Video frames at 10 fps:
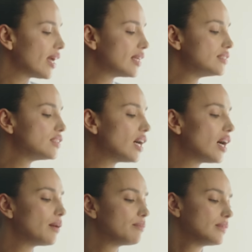and
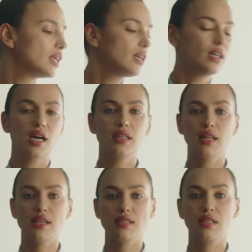
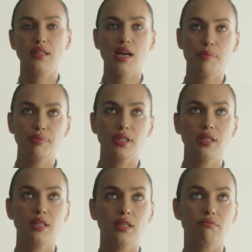unless I end up
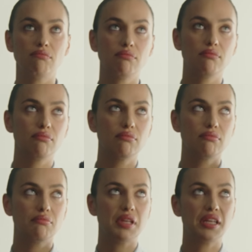in
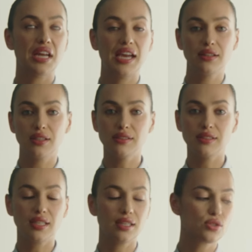an
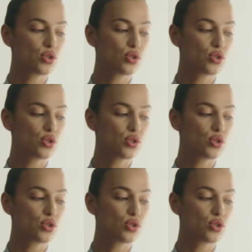island, I can